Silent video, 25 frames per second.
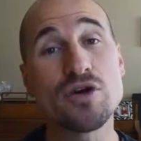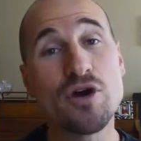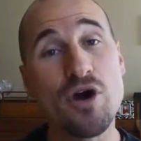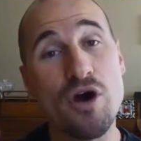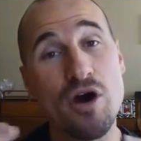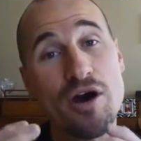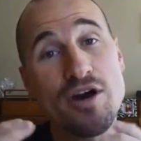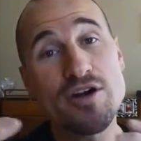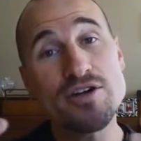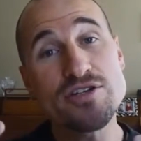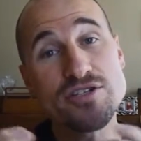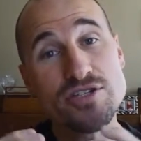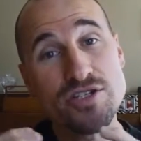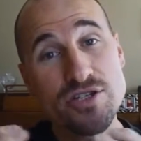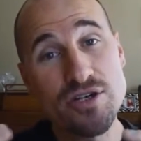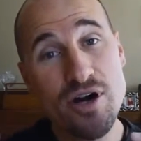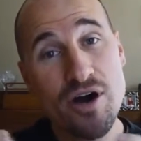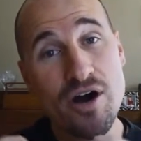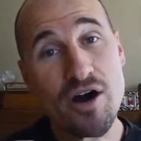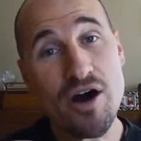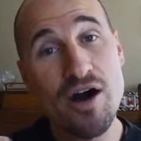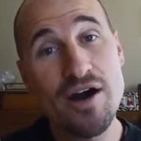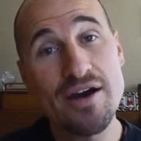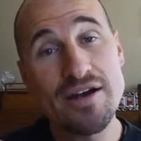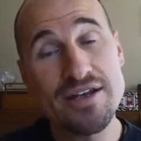Guard your
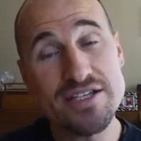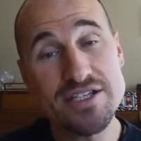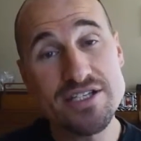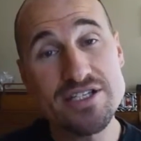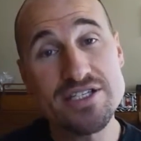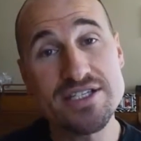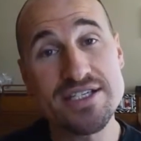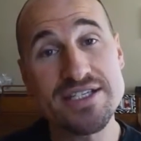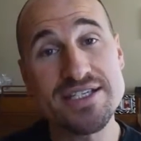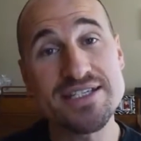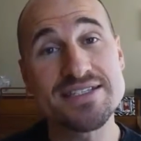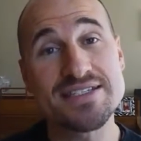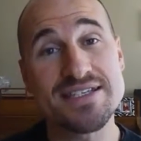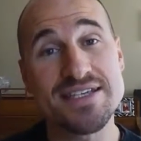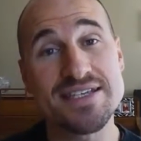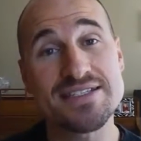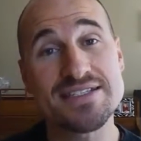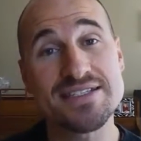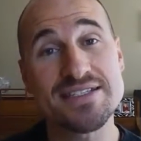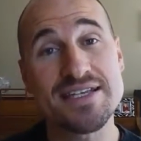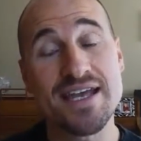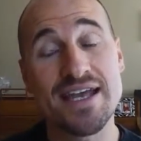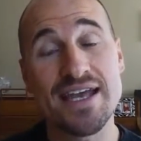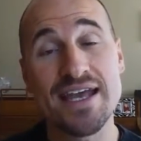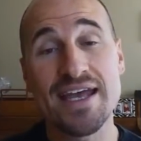heart in
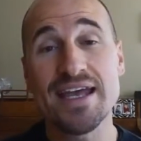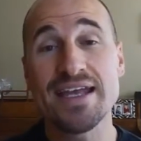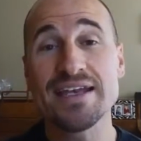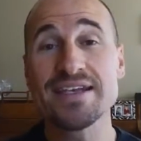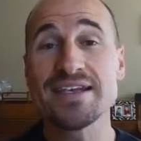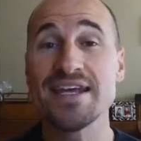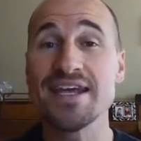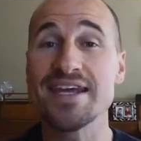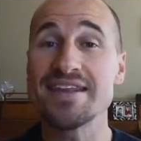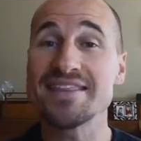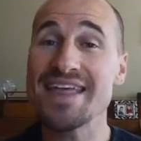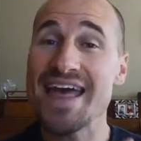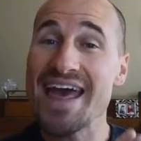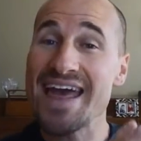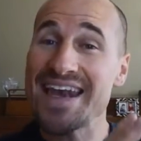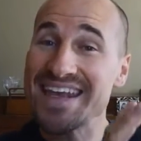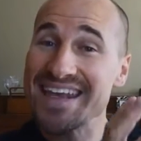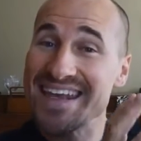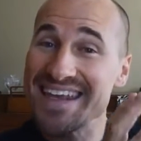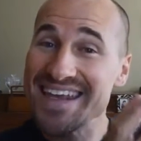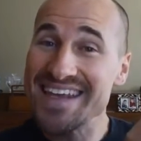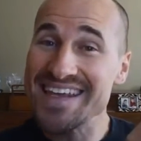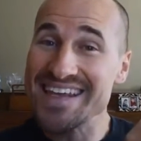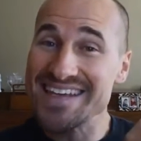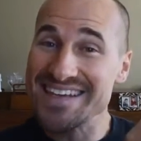Jesus. Take that
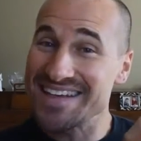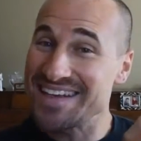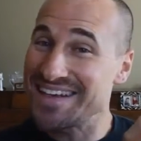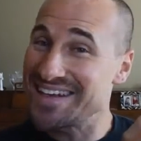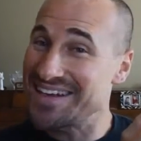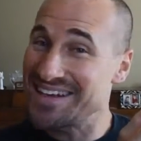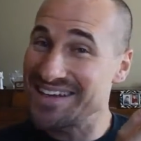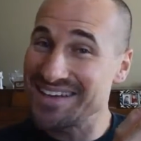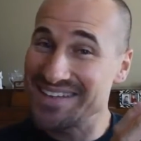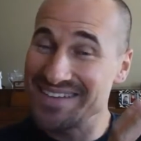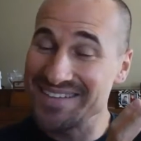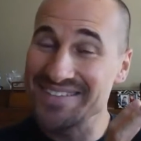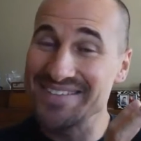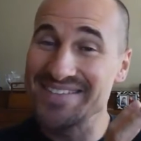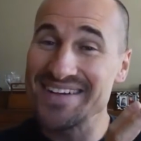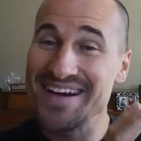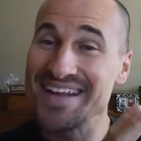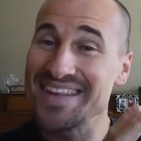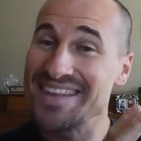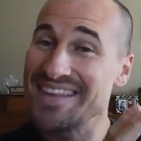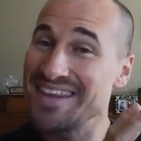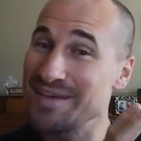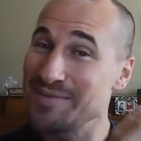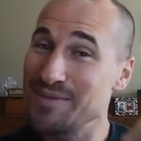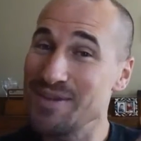heat, and when I
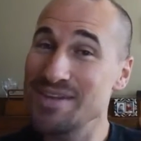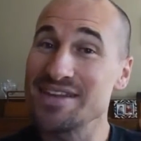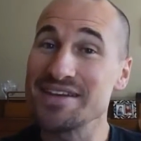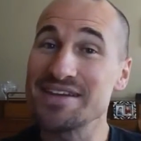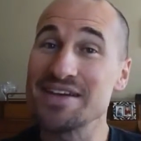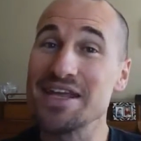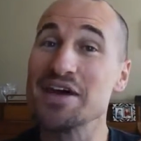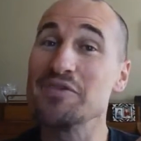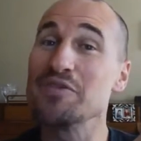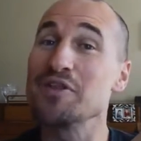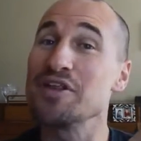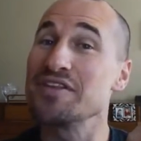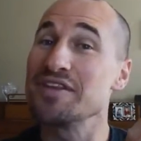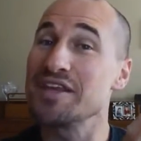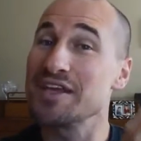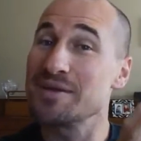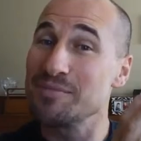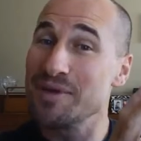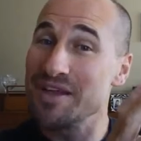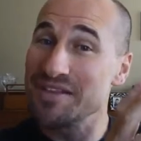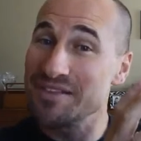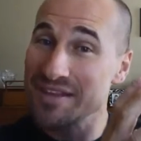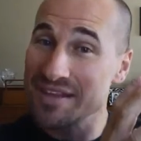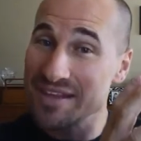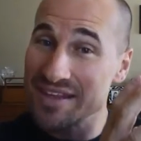think about the devil, I think
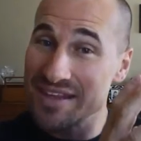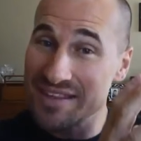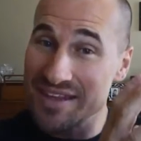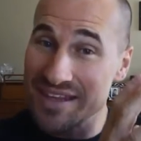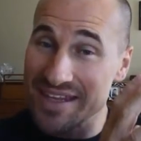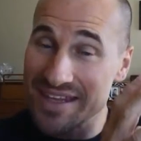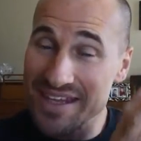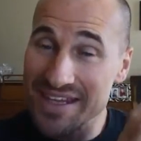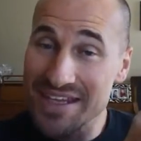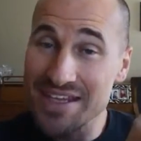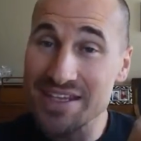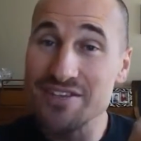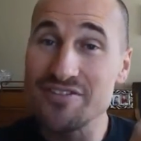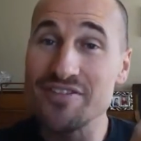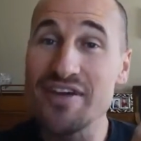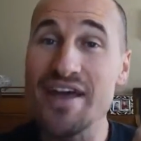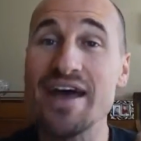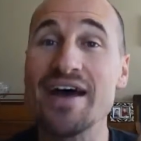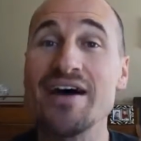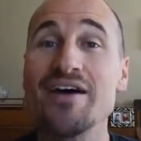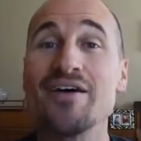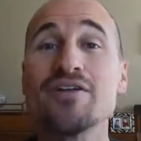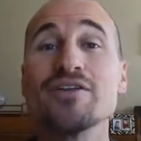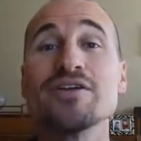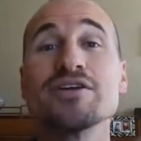about the heat of
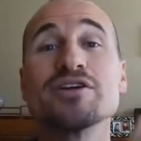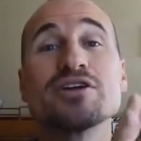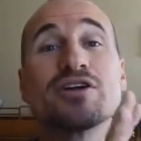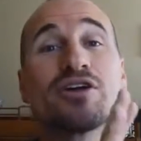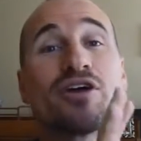hell.